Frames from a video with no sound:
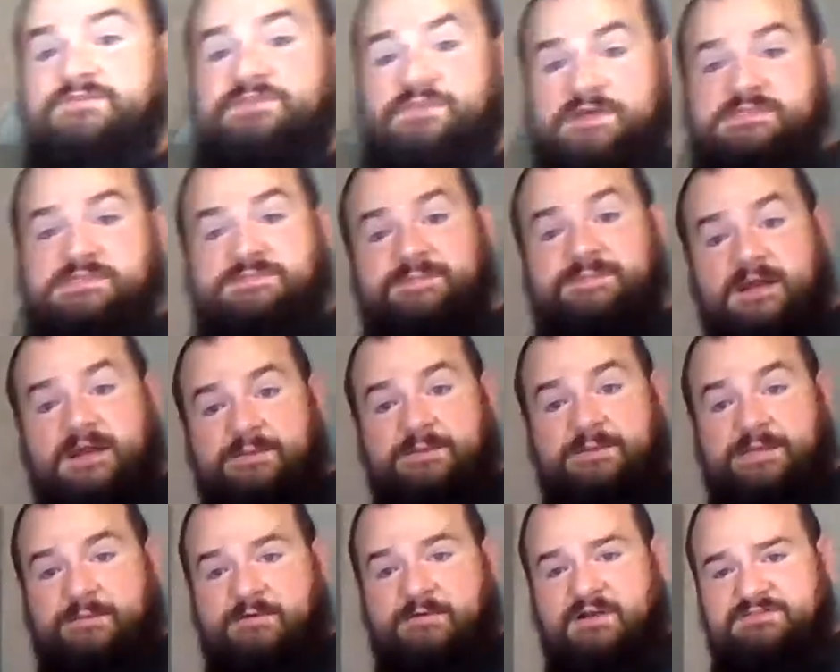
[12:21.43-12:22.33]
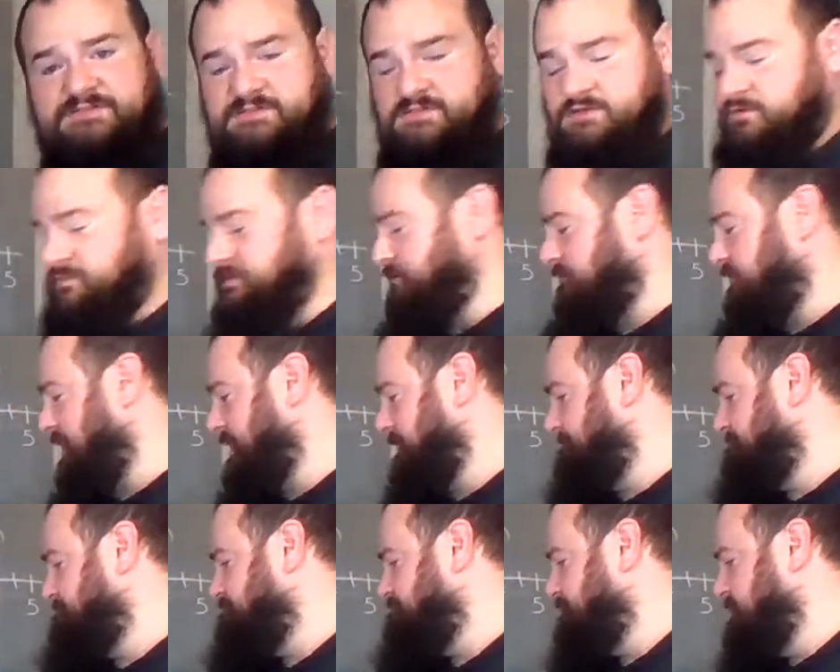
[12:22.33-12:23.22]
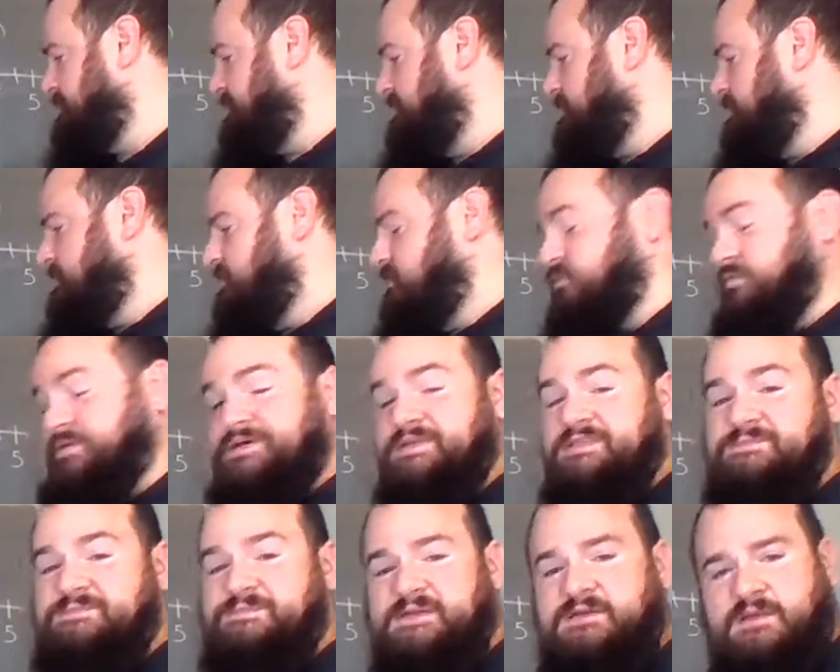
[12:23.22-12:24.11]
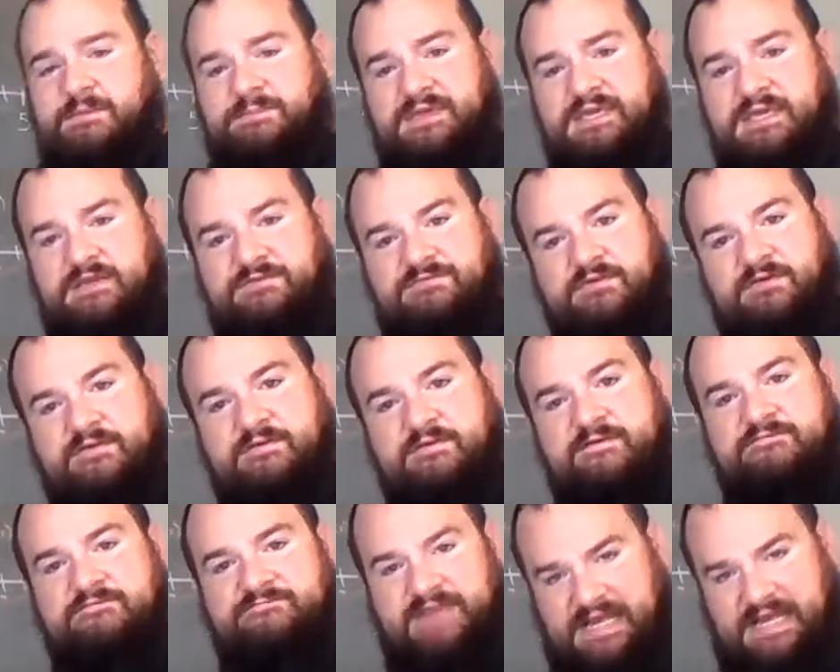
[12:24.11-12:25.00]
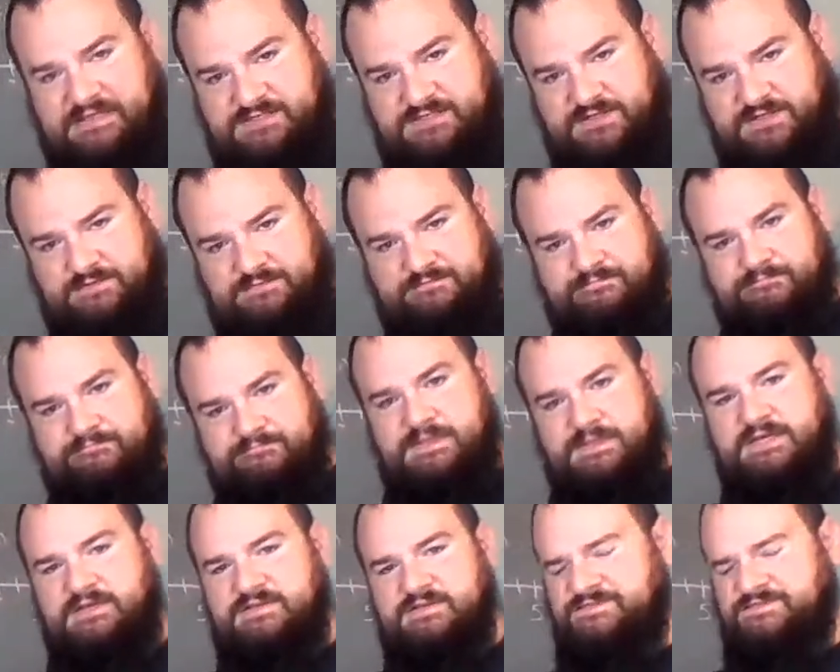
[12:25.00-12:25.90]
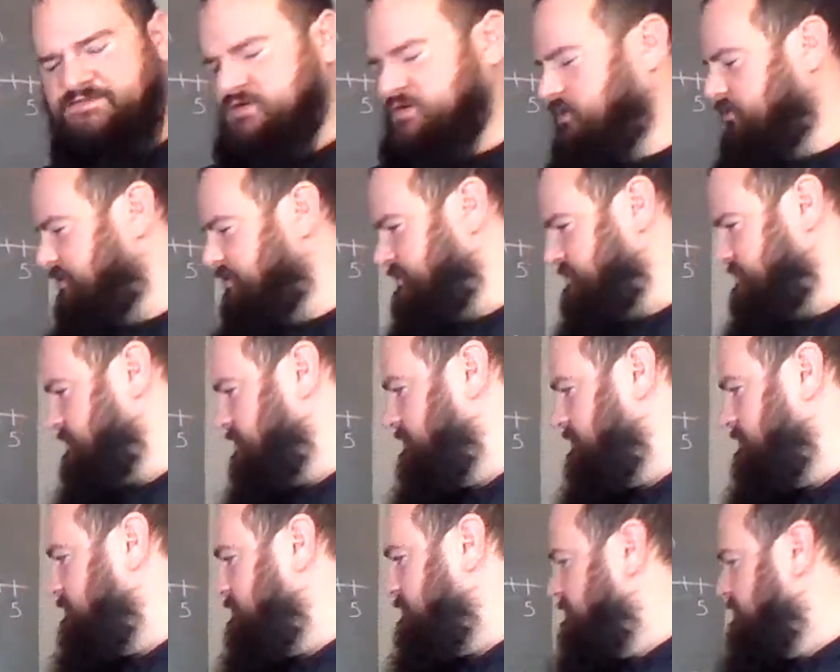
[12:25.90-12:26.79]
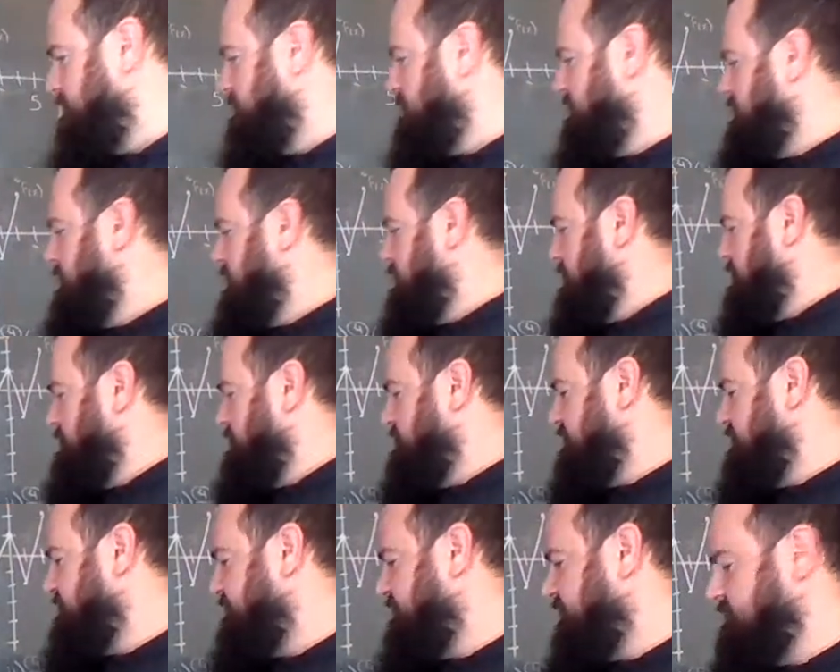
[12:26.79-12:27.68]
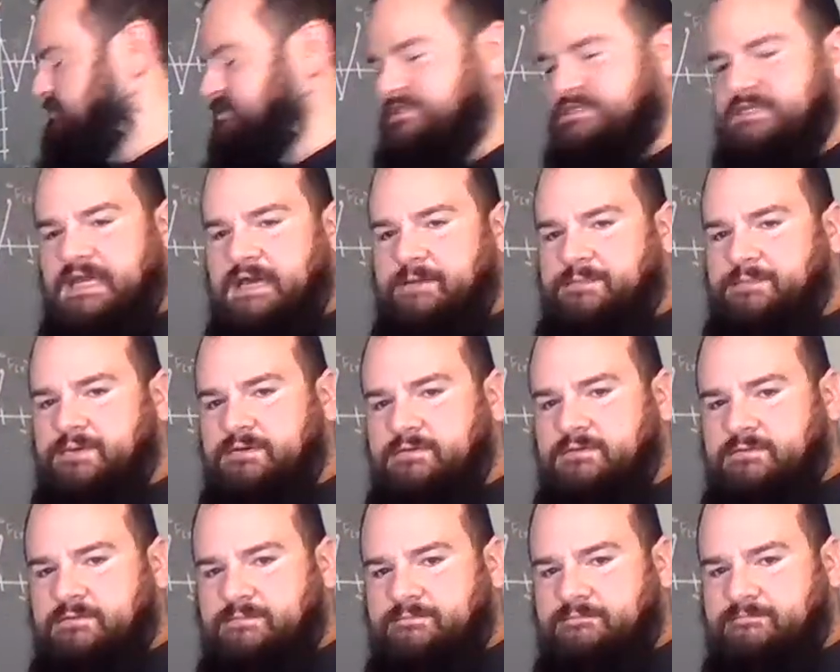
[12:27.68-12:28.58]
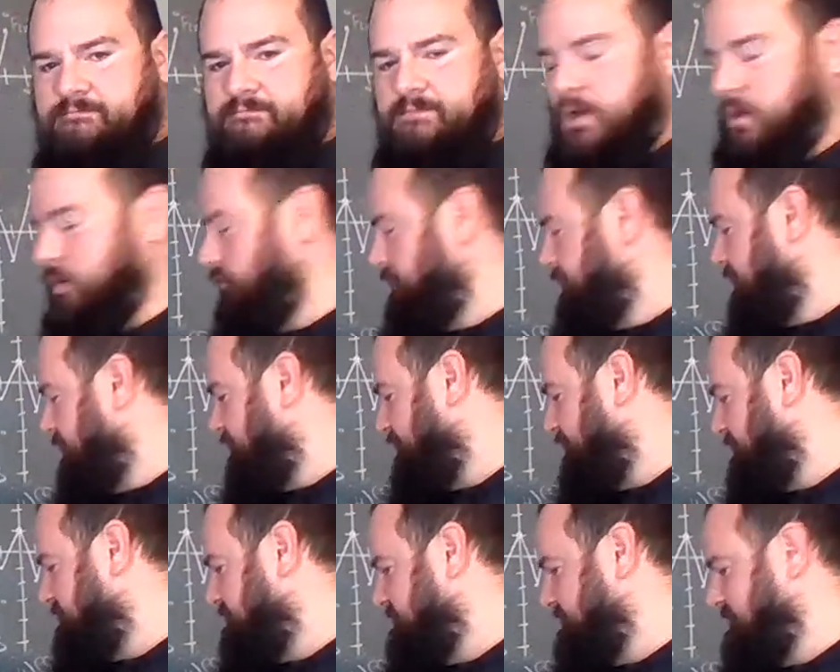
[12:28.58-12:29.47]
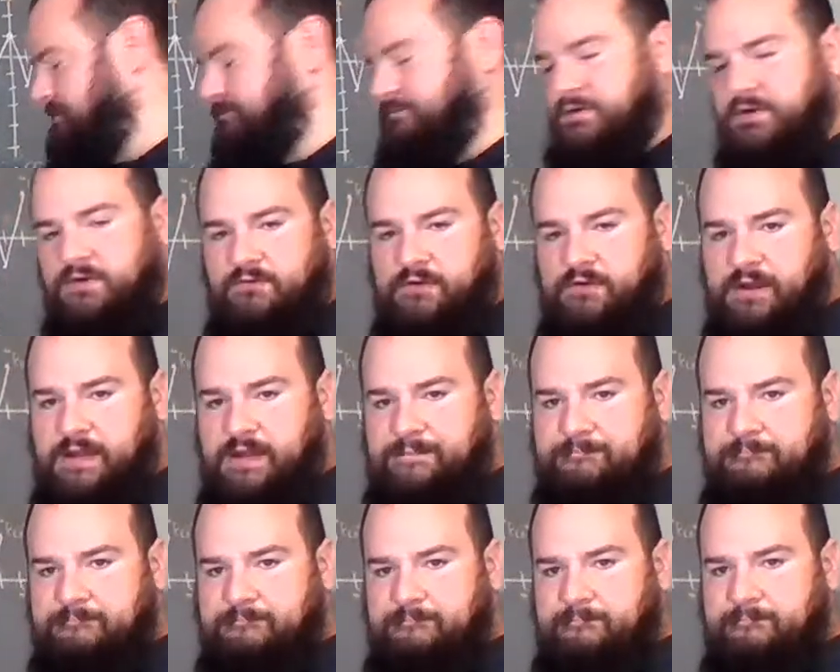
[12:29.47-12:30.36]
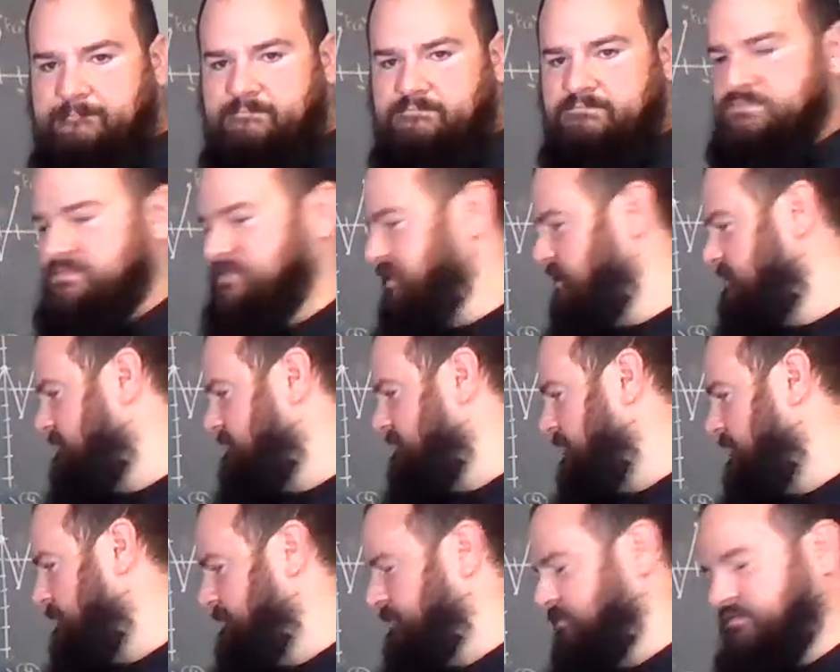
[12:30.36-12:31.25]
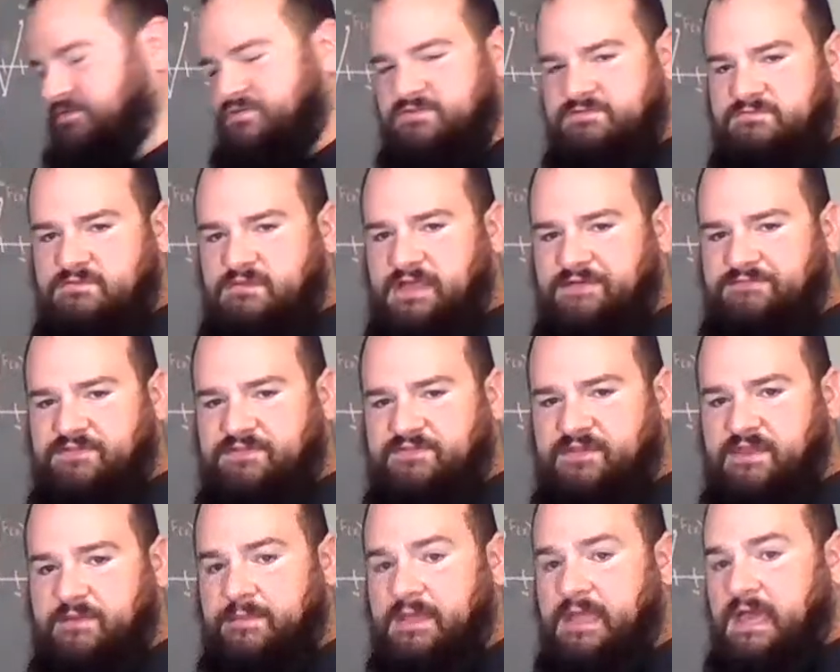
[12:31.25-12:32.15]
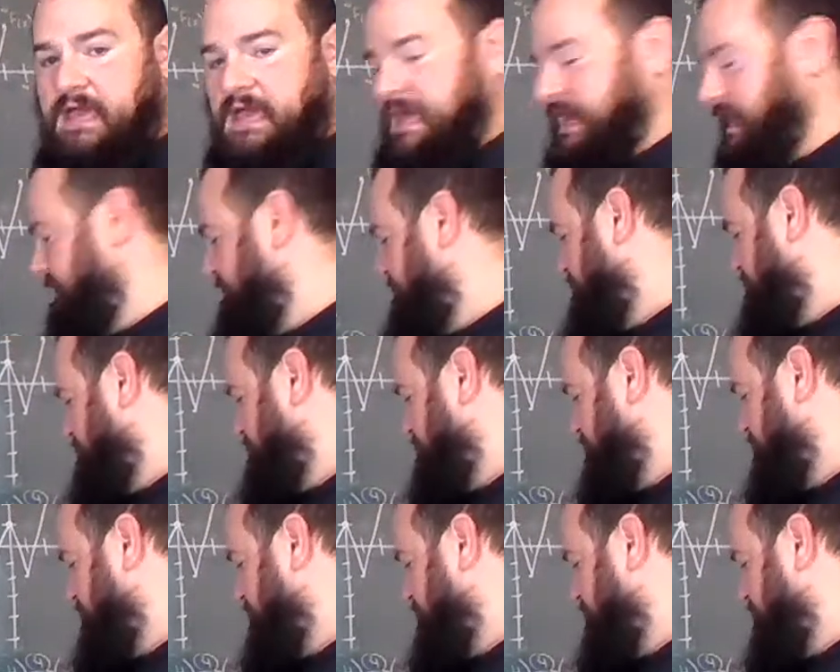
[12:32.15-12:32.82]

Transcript: let's sped up that process a little bit, right? We can speed it up even faster. Because if you notice, this first step only affected the input, right? The output was left the same. And the